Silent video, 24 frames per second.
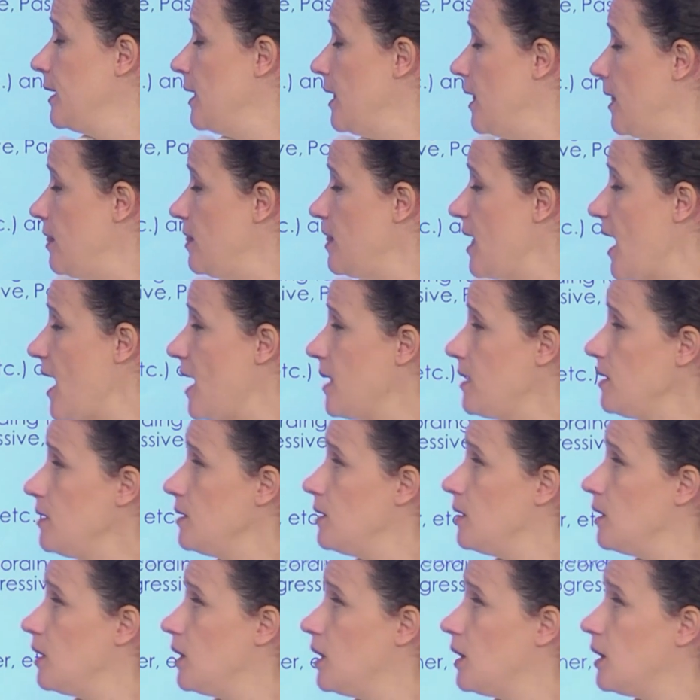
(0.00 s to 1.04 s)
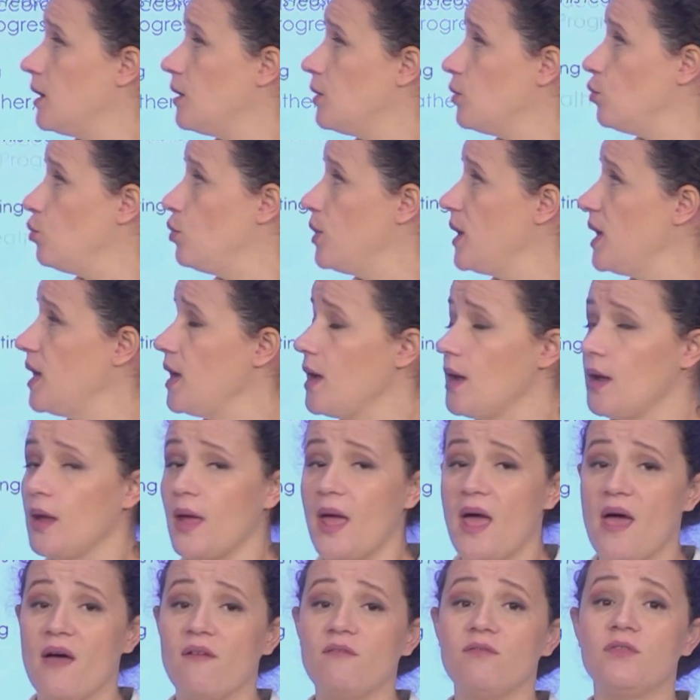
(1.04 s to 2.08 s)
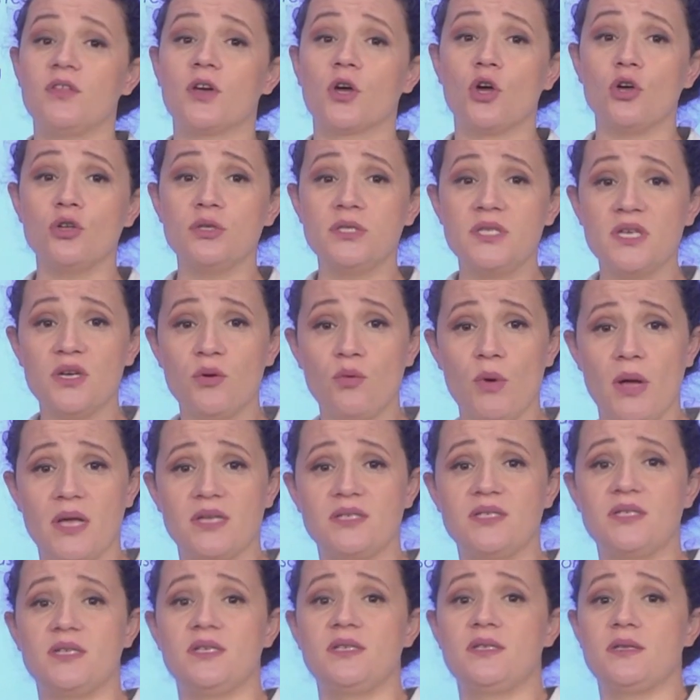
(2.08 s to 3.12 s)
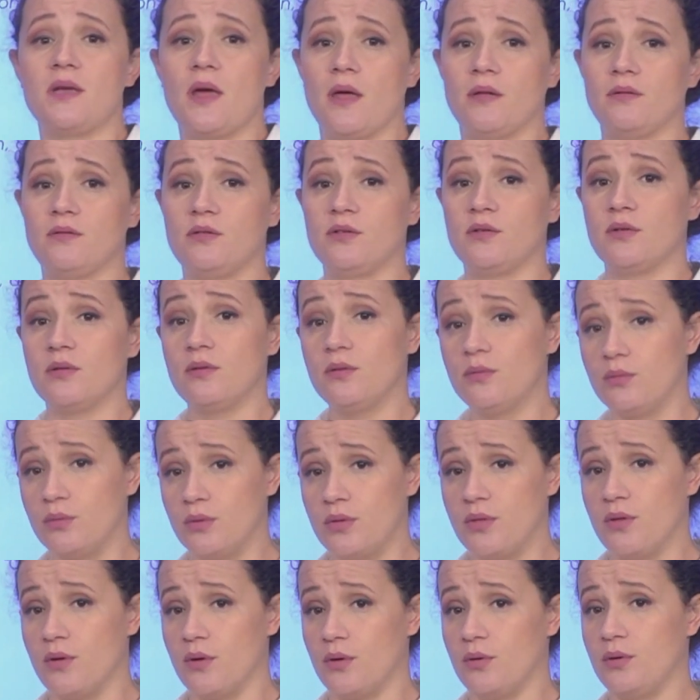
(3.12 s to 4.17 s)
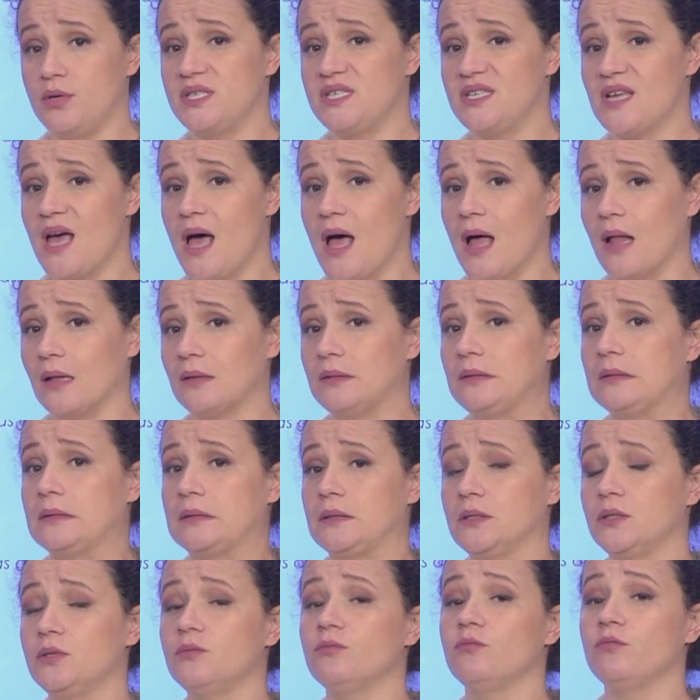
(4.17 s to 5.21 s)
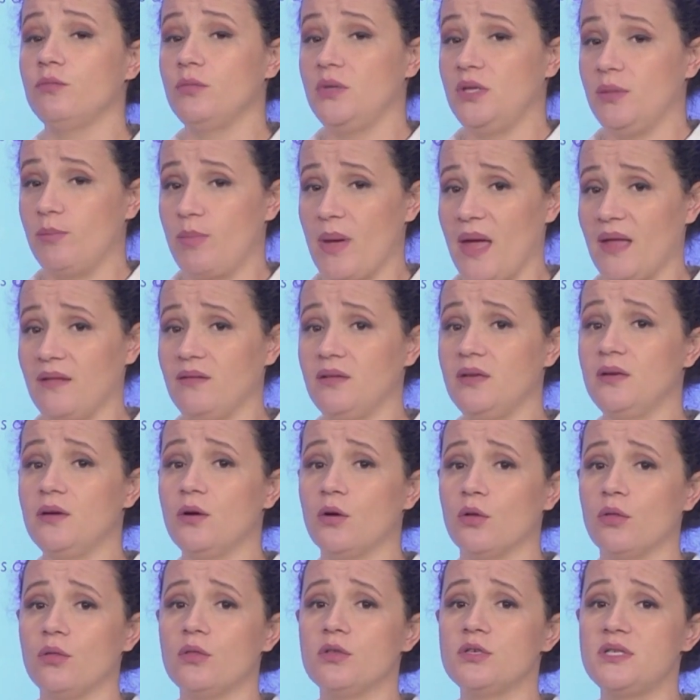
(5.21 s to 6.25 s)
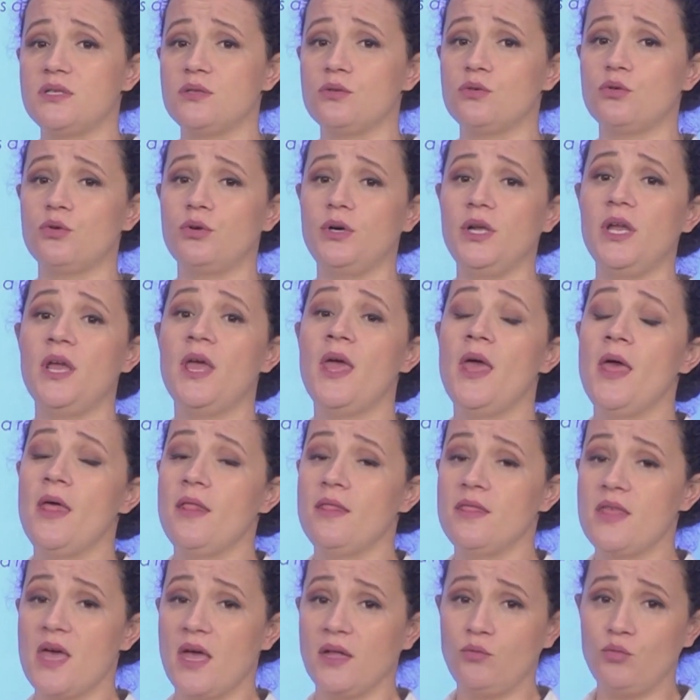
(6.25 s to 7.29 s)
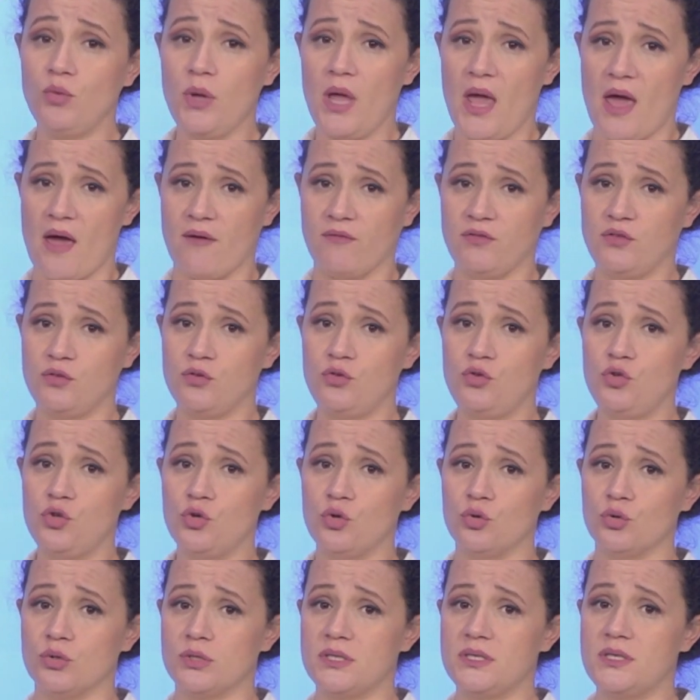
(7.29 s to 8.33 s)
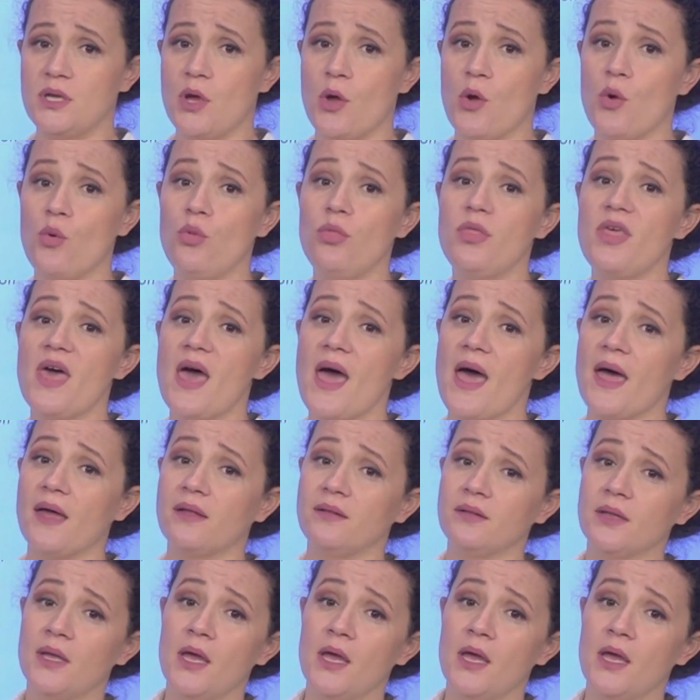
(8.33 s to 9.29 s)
Then we have the consequences and the result, depending on the story that we have to choose. So that